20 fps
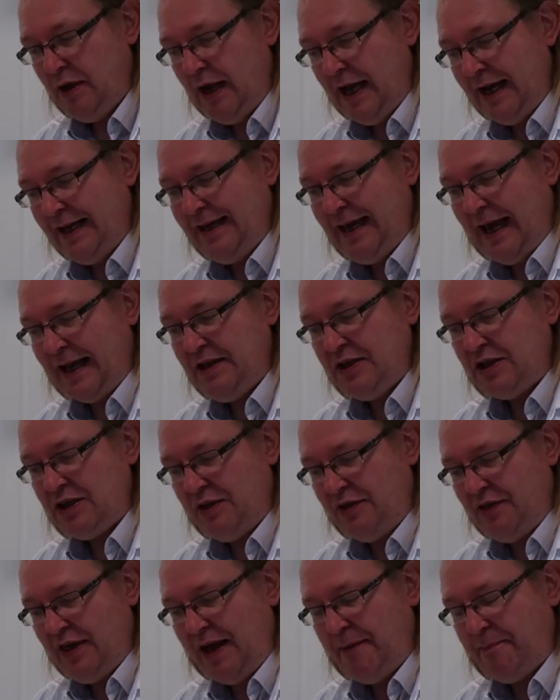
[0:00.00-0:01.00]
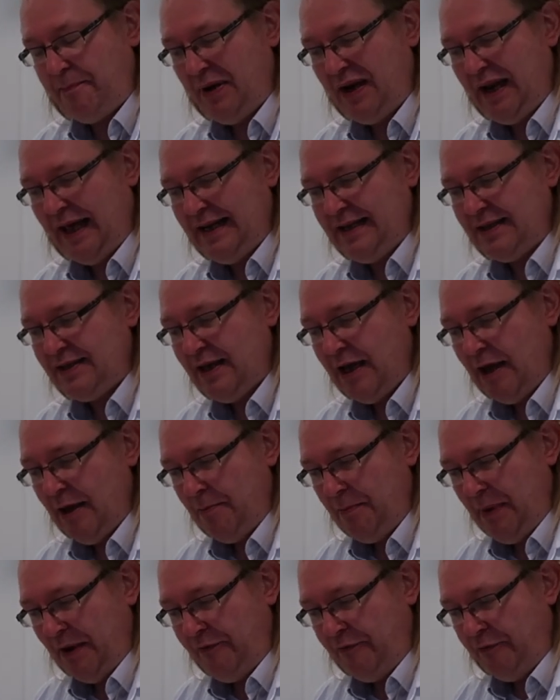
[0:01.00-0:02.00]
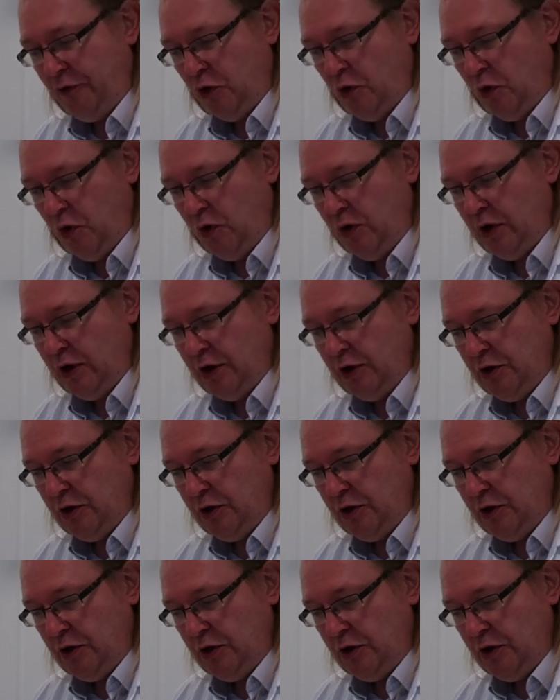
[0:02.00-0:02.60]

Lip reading: against that plate before